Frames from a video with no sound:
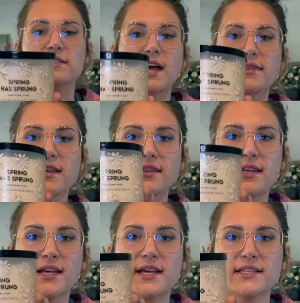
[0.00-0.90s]
and then
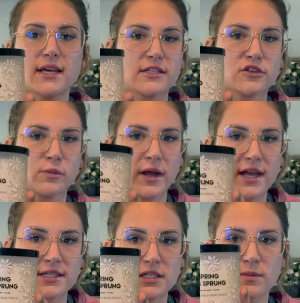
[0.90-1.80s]
this is Spring
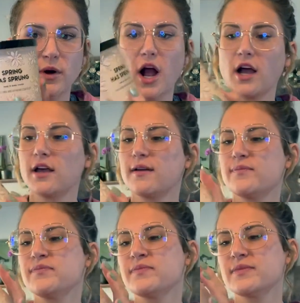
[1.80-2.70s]
Has Sprung,
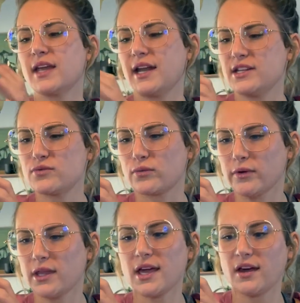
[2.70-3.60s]
and it's
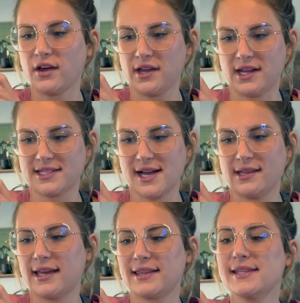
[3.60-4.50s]
really good. It's got
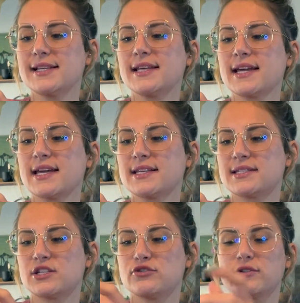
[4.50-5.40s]
like lilies
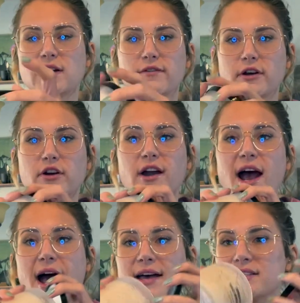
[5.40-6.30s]
and dew-covered
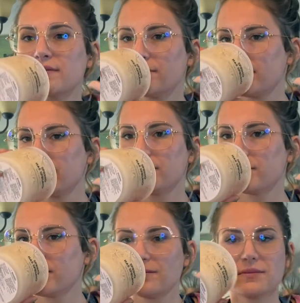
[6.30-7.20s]
grass.
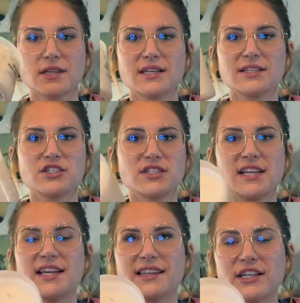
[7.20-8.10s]
It,
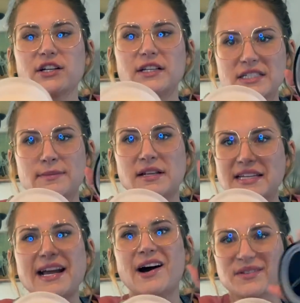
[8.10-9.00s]
it literally smells
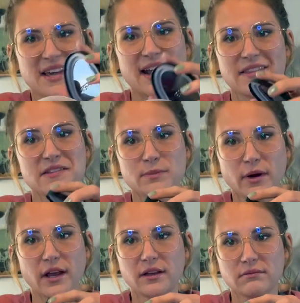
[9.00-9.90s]
like outside in the spring